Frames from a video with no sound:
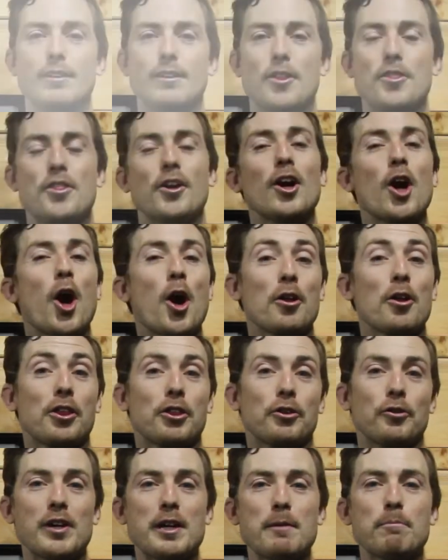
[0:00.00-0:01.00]
There are
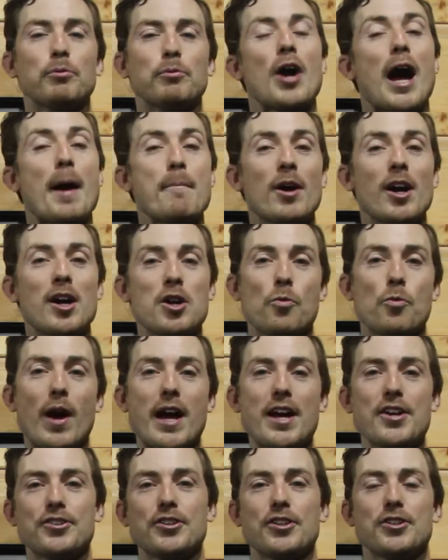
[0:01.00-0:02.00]
three primary
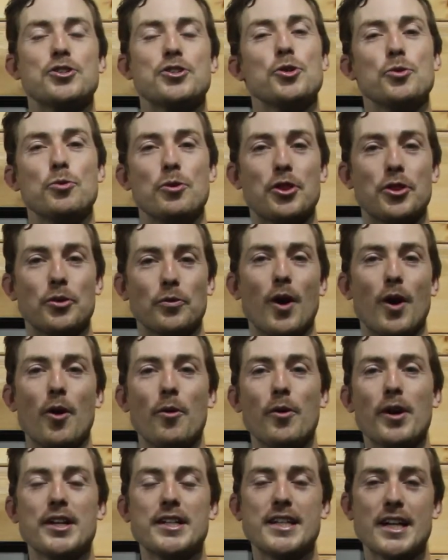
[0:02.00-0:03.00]
ways to
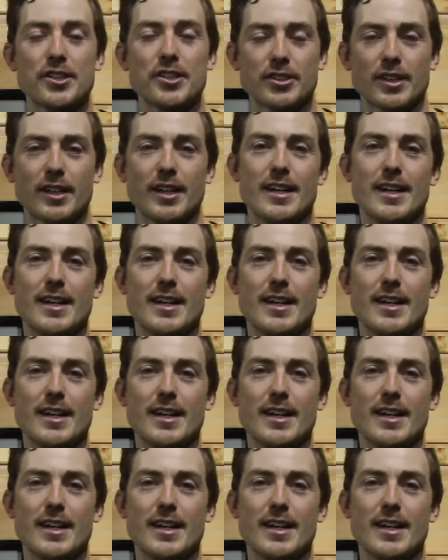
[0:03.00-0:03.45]
throw a disc.